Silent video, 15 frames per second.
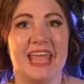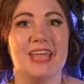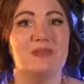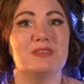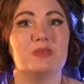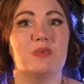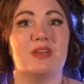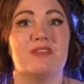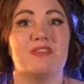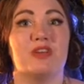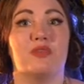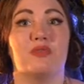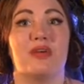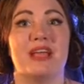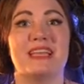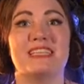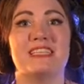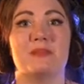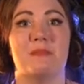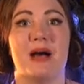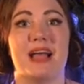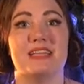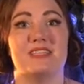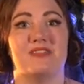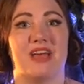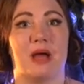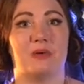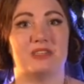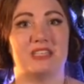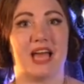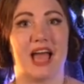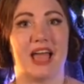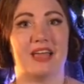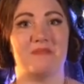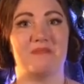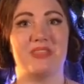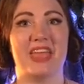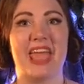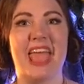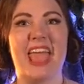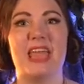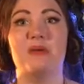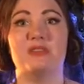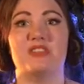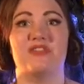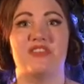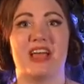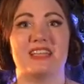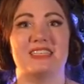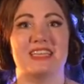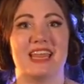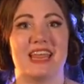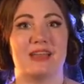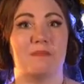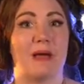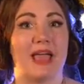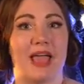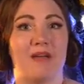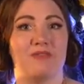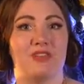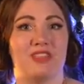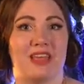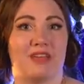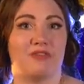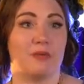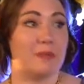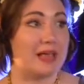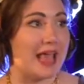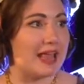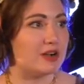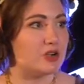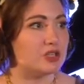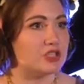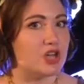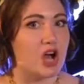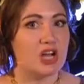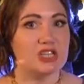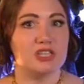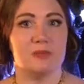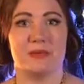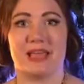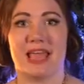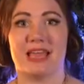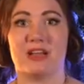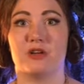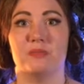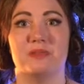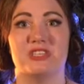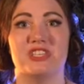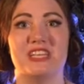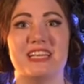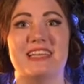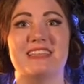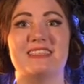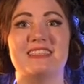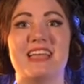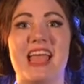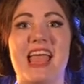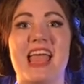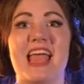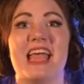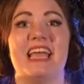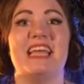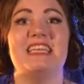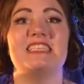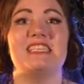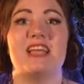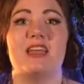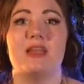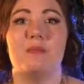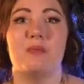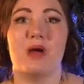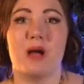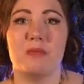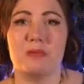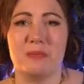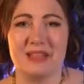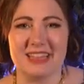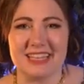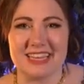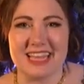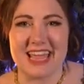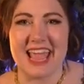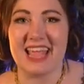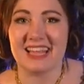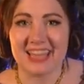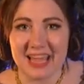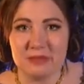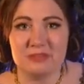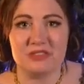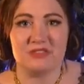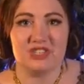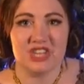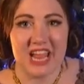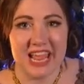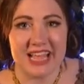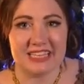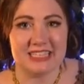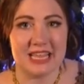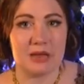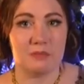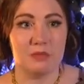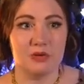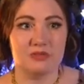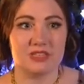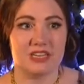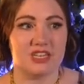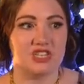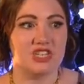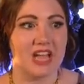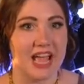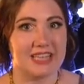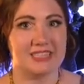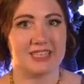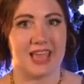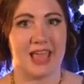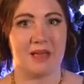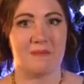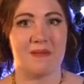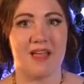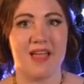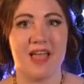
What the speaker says: He was one of the greatest minds of our time. He was fascinated by everything from mechanical dolls to mechanical machines. He studied probability and games of chance and moves in a chess game.